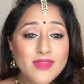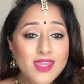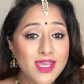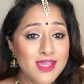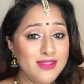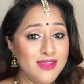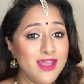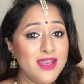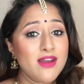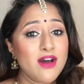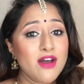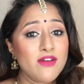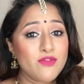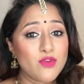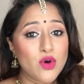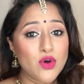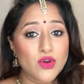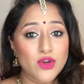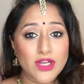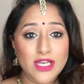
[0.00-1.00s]
And then I've
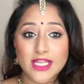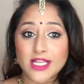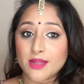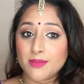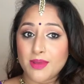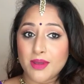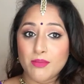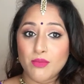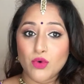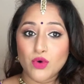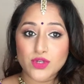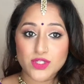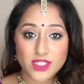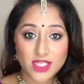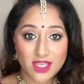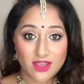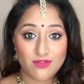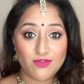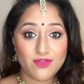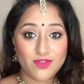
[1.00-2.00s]
gone a little bit more to
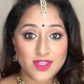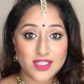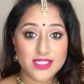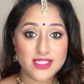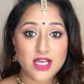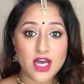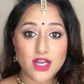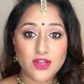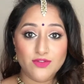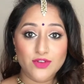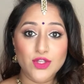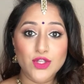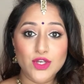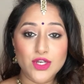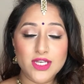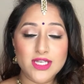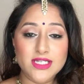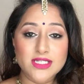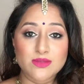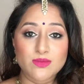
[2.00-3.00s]
give this kind of a
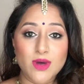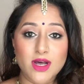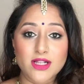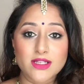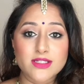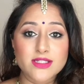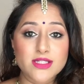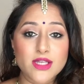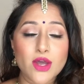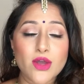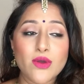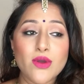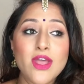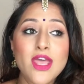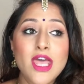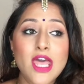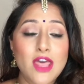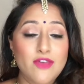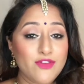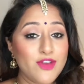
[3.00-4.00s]
look as well. So
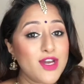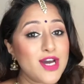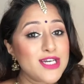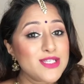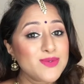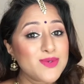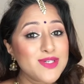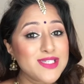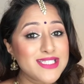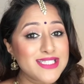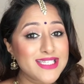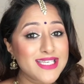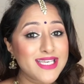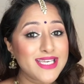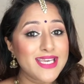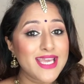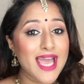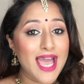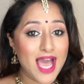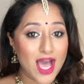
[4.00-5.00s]
if you guys want to
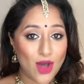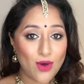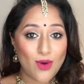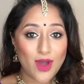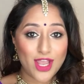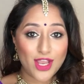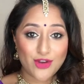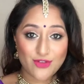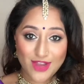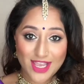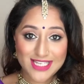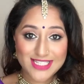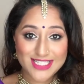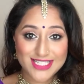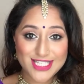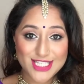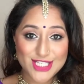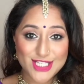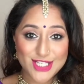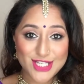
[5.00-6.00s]
see how I created
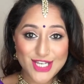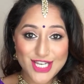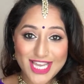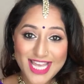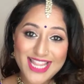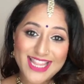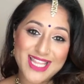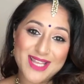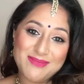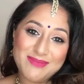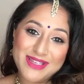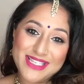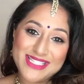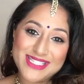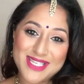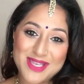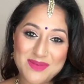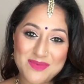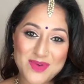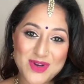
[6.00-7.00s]
this look, then
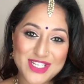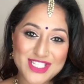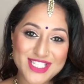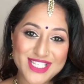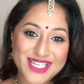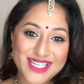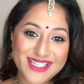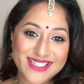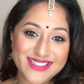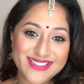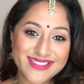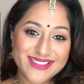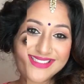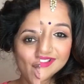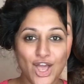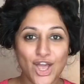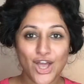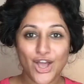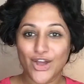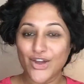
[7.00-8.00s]
please keep watching.
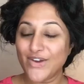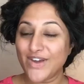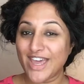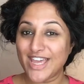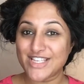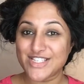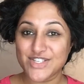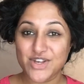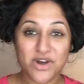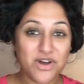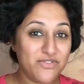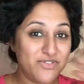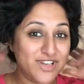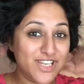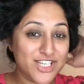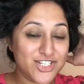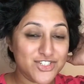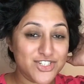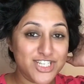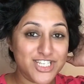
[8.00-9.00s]
Okay, so I've
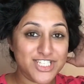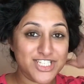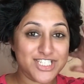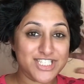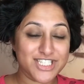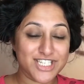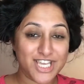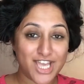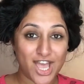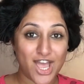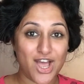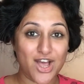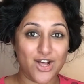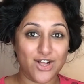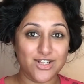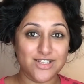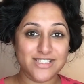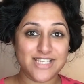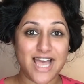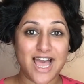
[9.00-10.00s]
literally just
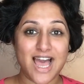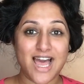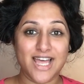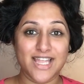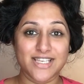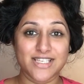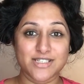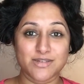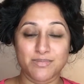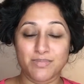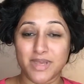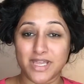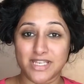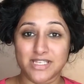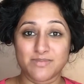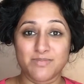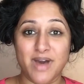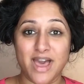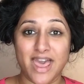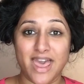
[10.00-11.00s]
curled and
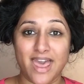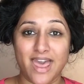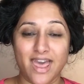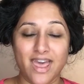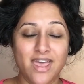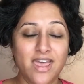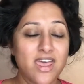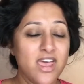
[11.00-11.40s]
pinned my hair.